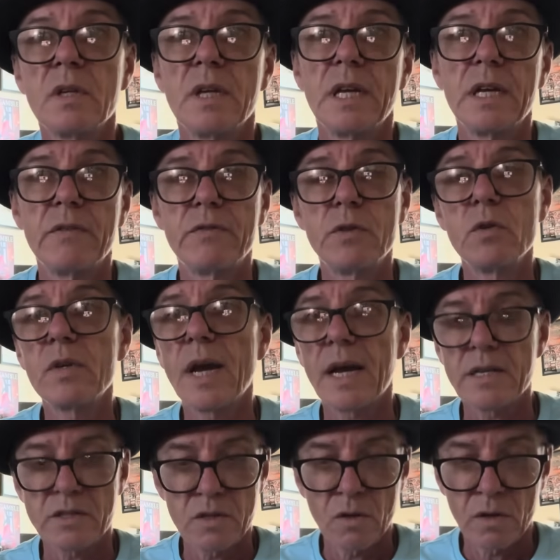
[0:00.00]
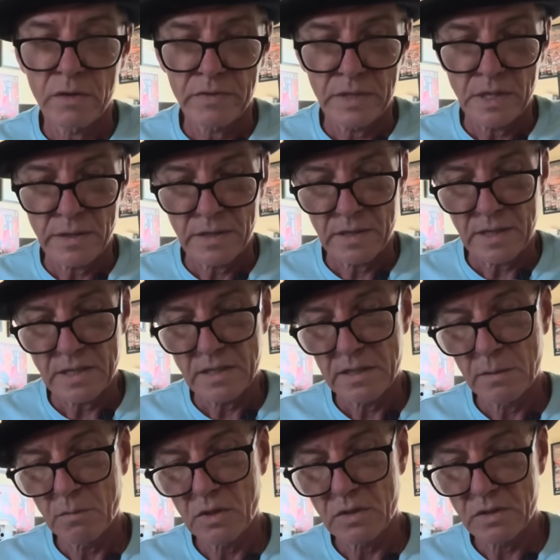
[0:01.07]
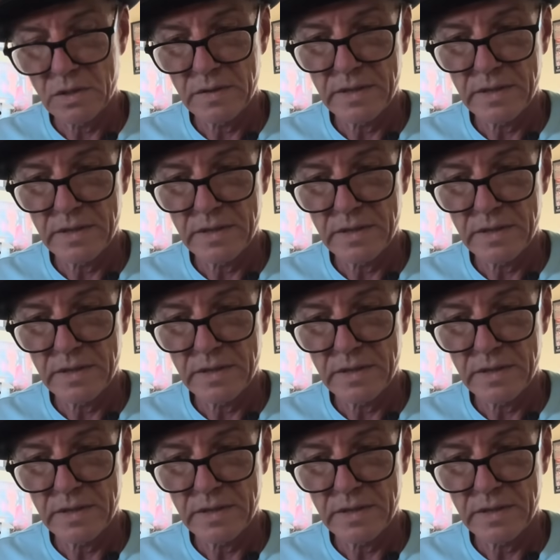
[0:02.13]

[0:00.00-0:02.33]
If you guys know of anything that's similar to